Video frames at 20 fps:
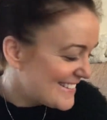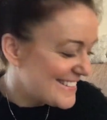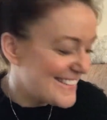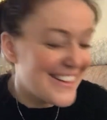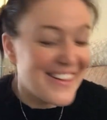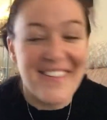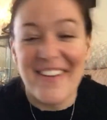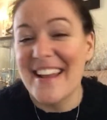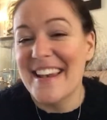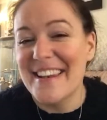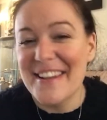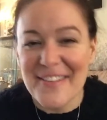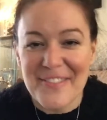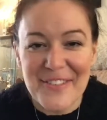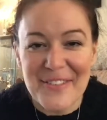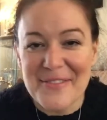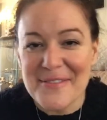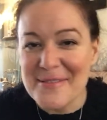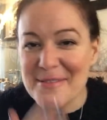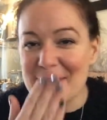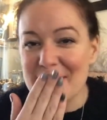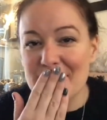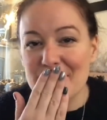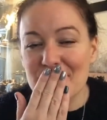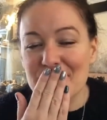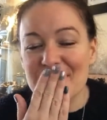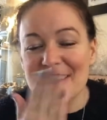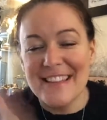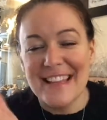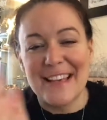So I love you all.
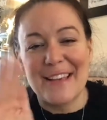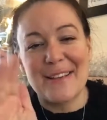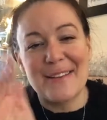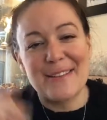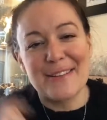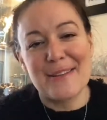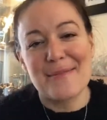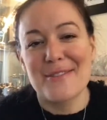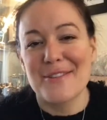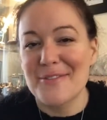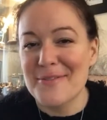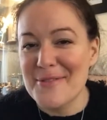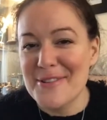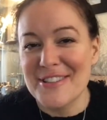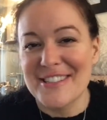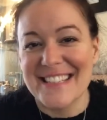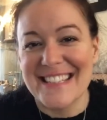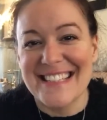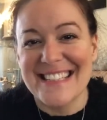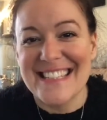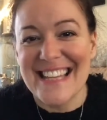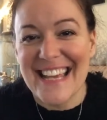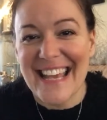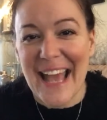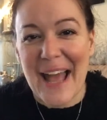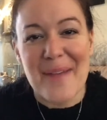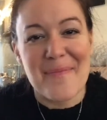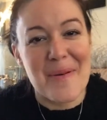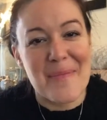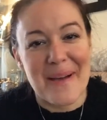Thank you so much for watching. Take
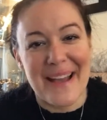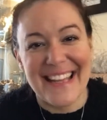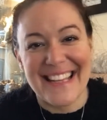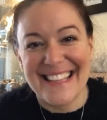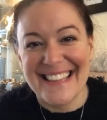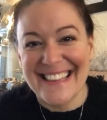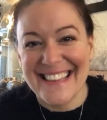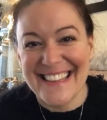care. Bye-bye.